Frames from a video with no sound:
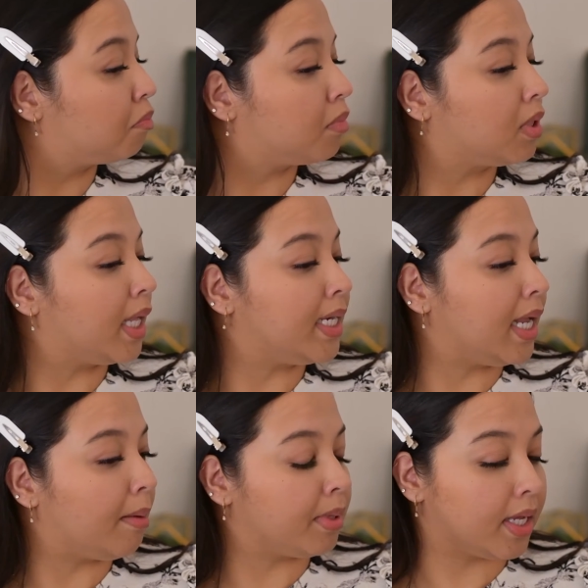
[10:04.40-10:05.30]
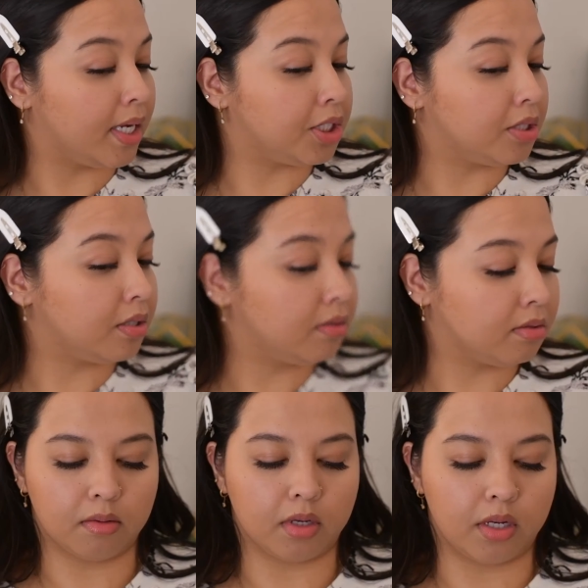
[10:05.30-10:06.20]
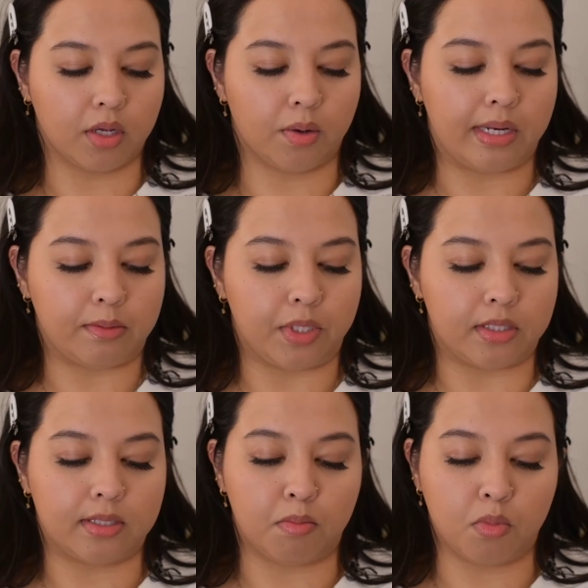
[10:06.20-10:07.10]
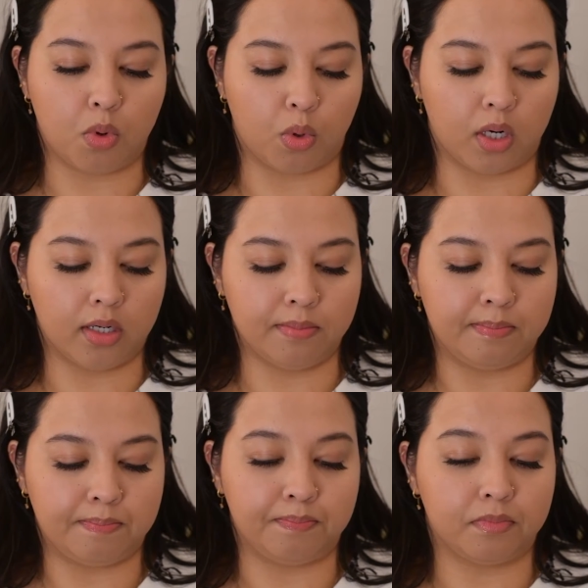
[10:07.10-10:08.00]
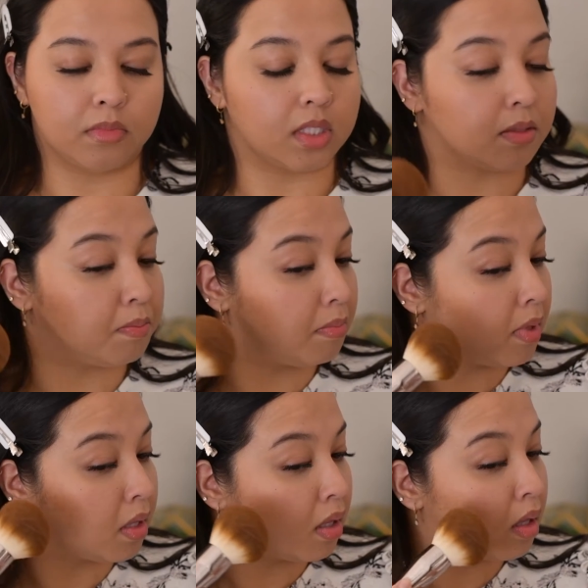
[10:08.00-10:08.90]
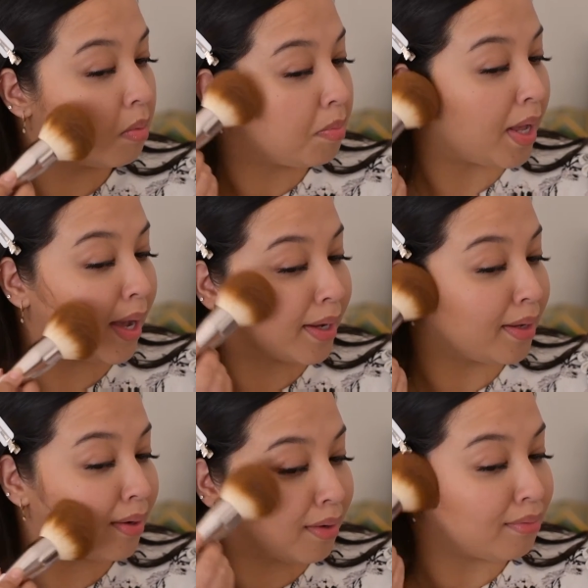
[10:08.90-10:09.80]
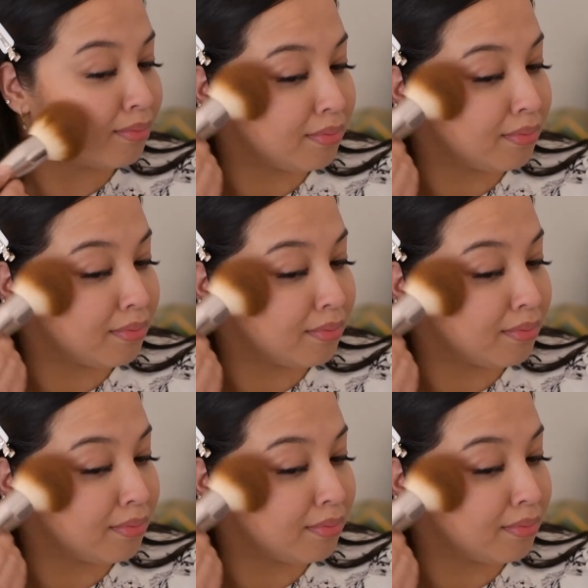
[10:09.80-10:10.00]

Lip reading: Light application. Gonna go in with some more. Let's pack it on.